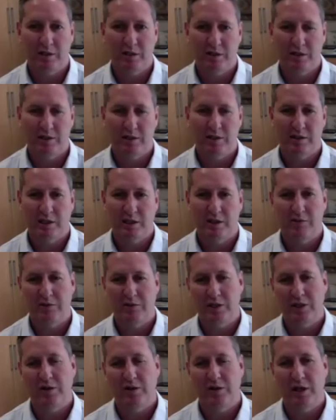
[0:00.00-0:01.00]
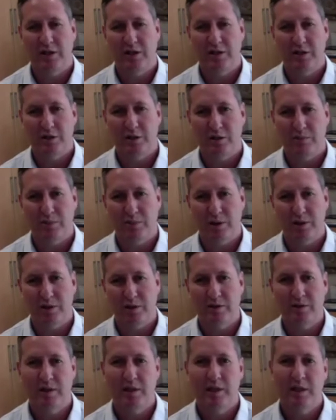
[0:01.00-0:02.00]
This is the self-generation
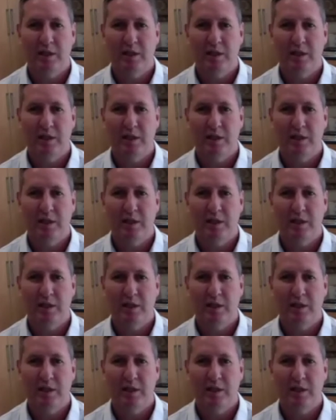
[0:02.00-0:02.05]
component.